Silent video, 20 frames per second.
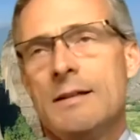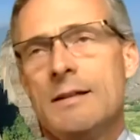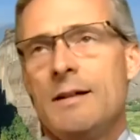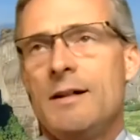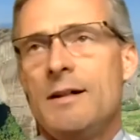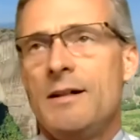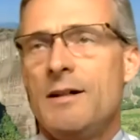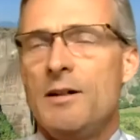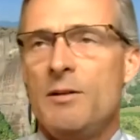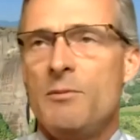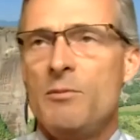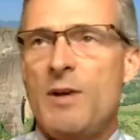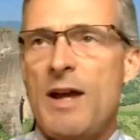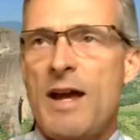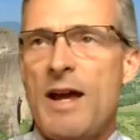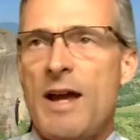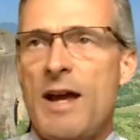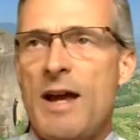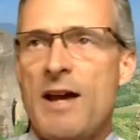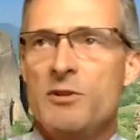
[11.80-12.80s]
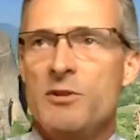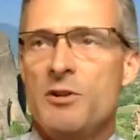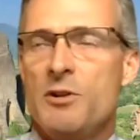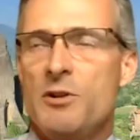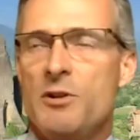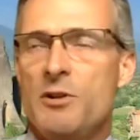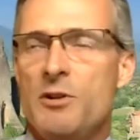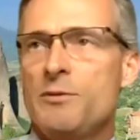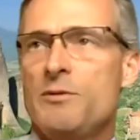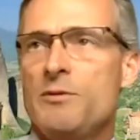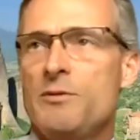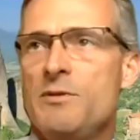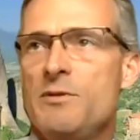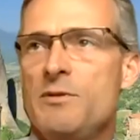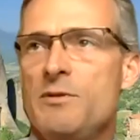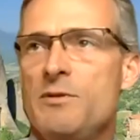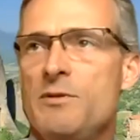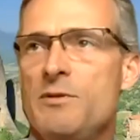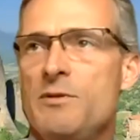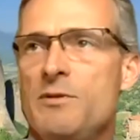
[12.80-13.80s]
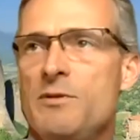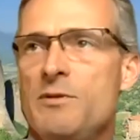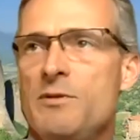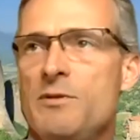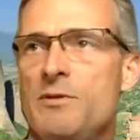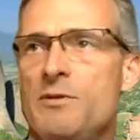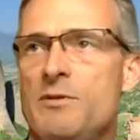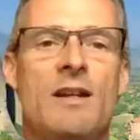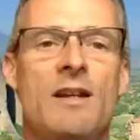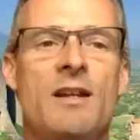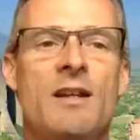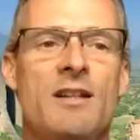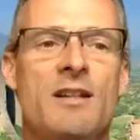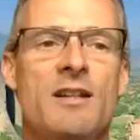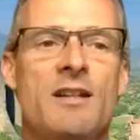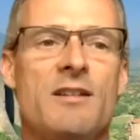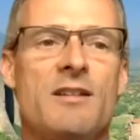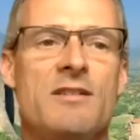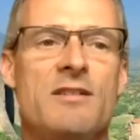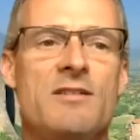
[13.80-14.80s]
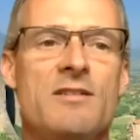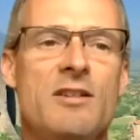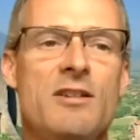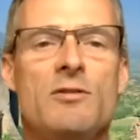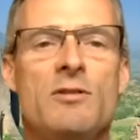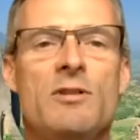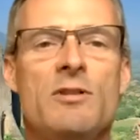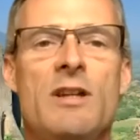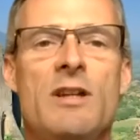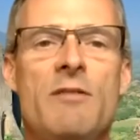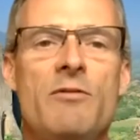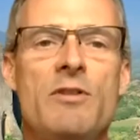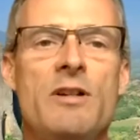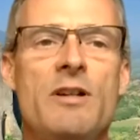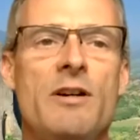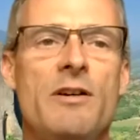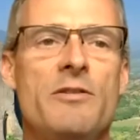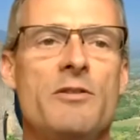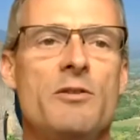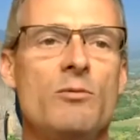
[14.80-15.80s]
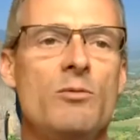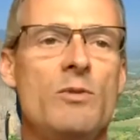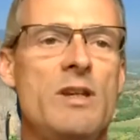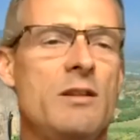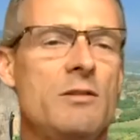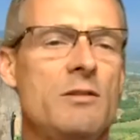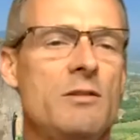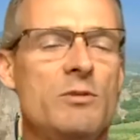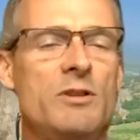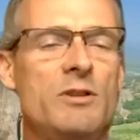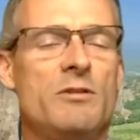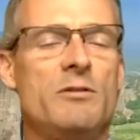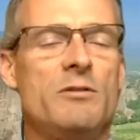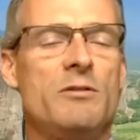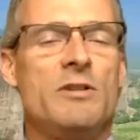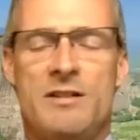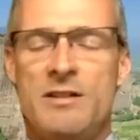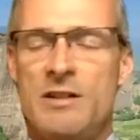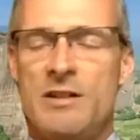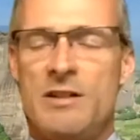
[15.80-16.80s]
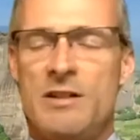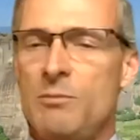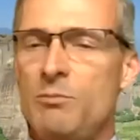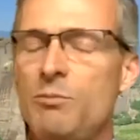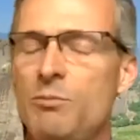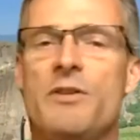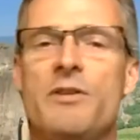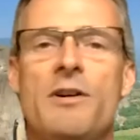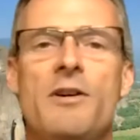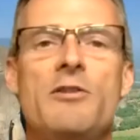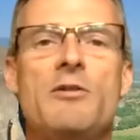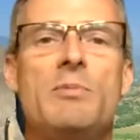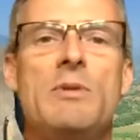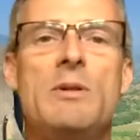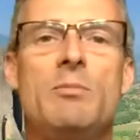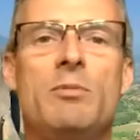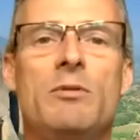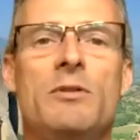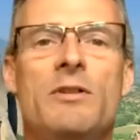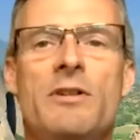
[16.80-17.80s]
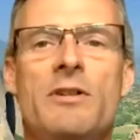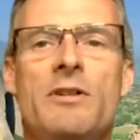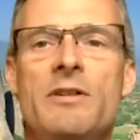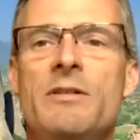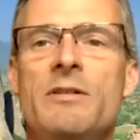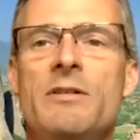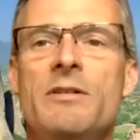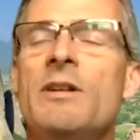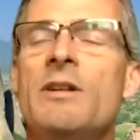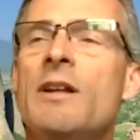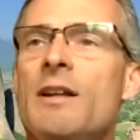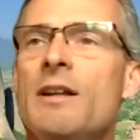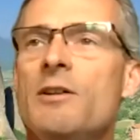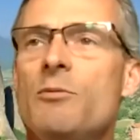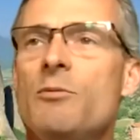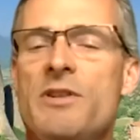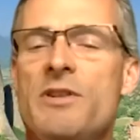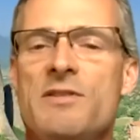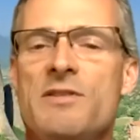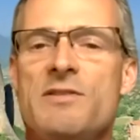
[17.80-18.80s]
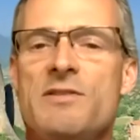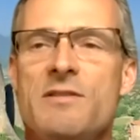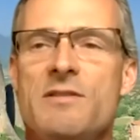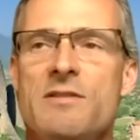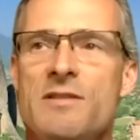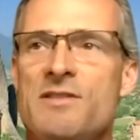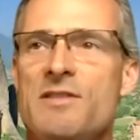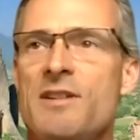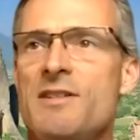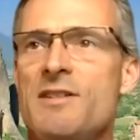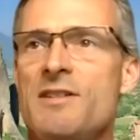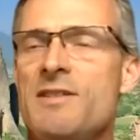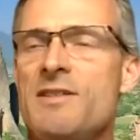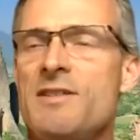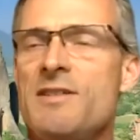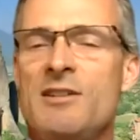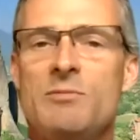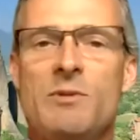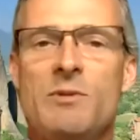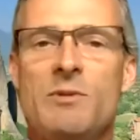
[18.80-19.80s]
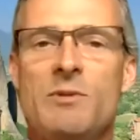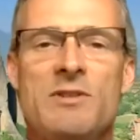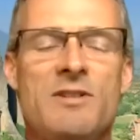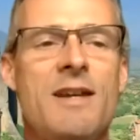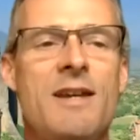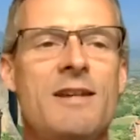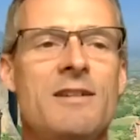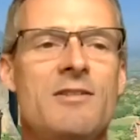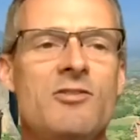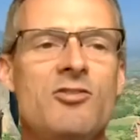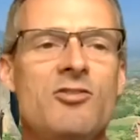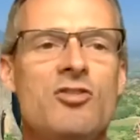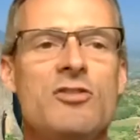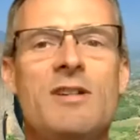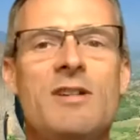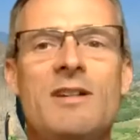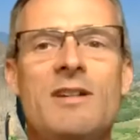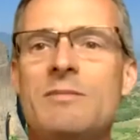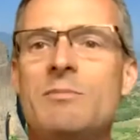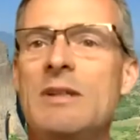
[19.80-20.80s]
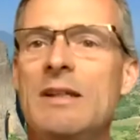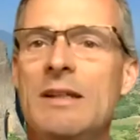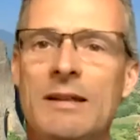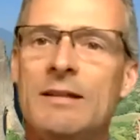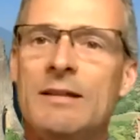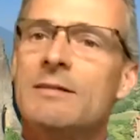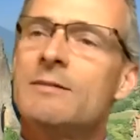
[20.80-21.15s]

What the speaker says: As we go through this series, and it continues on every other week, we'll end up with other people on with us to discuss things. But today, it's just me.